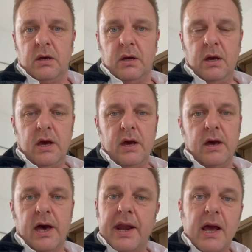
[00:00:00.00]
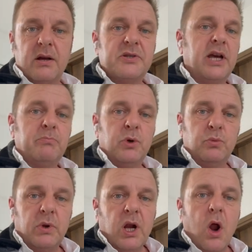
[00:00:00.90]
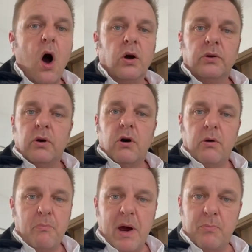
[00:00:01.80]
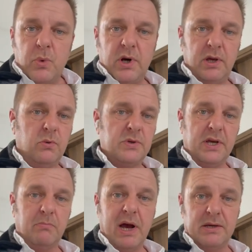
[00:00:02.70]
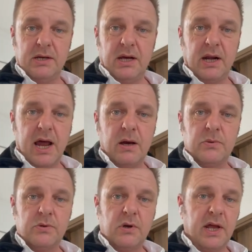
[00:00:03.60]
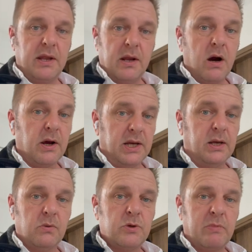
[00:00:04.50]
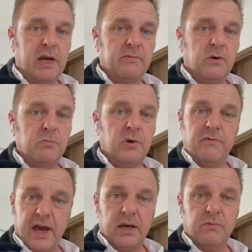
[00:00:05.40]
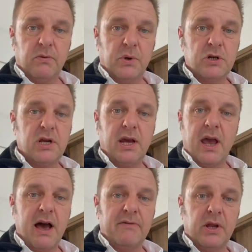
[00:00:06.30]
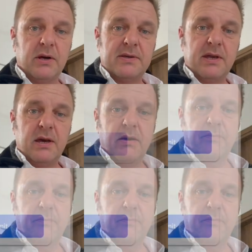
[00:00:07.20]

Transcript: an AI chatbot with long-term memory using Magic Cloud and iNero's platform. Thank you for watching. Have a nice day.